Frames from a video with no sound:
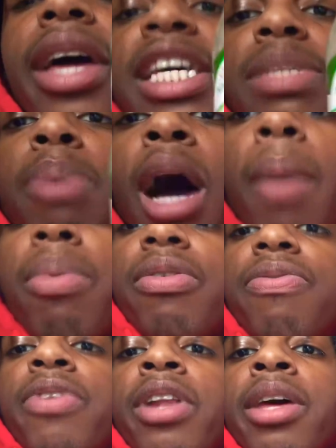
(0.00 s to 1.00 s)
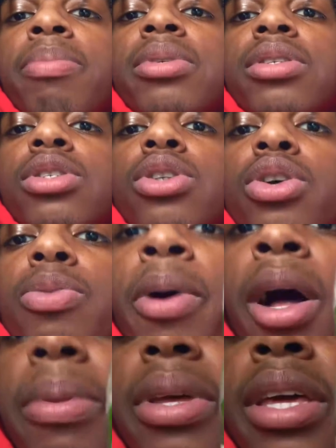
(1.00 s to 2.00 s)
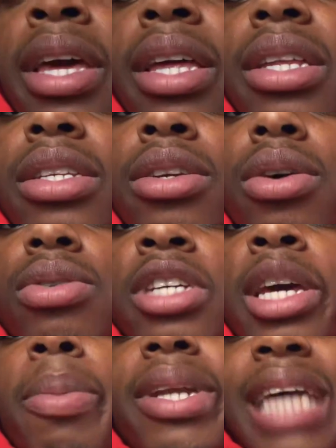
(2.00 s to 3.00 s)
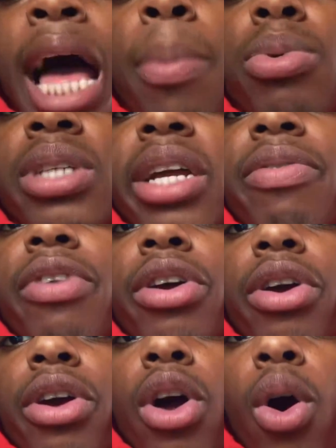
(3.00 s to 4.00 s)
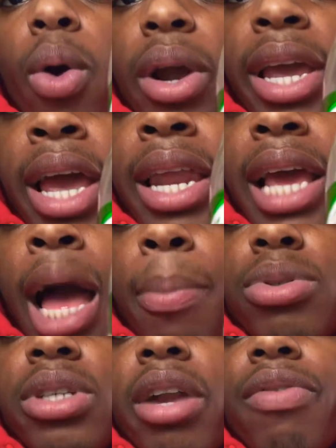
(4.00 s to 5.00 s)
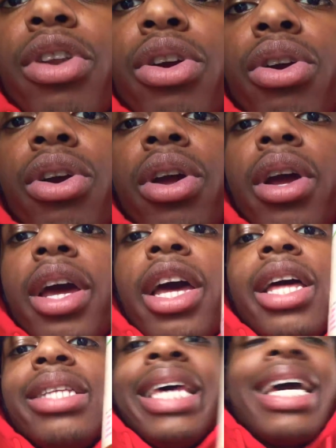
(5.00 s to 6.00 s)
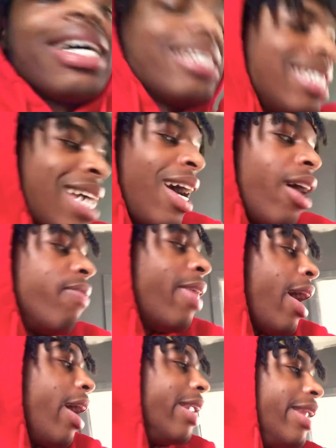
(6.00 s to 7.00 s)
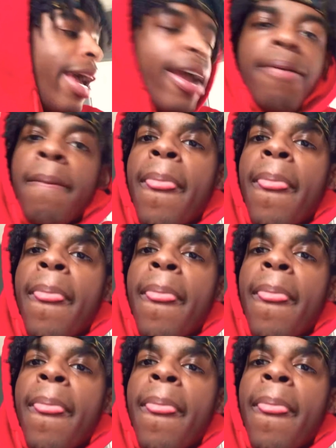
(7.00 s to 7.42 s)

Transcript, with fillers: It's probably flipped, so you probably can't, you know, see it, but it's apple cider vinegar, organic apple cider vinegar. Take a shot of that a day.